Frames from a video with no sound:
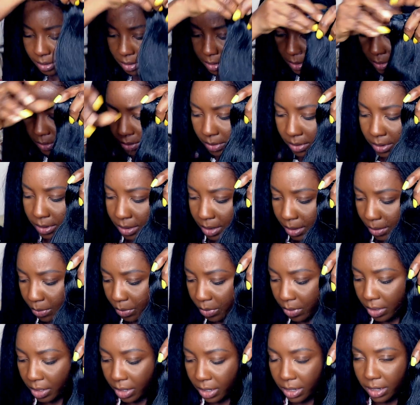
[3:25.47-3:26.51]
The same
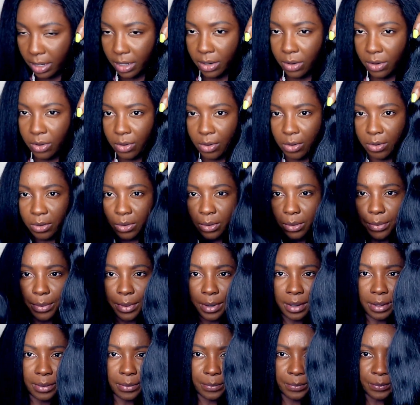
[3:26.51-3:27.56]
thing, all
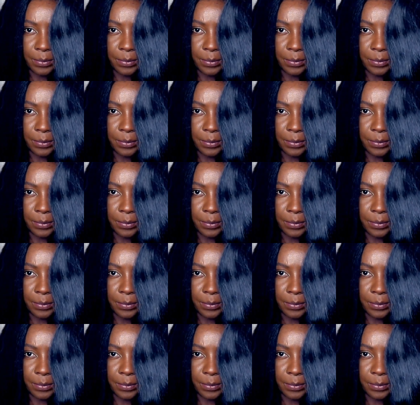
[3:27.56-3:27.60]
3.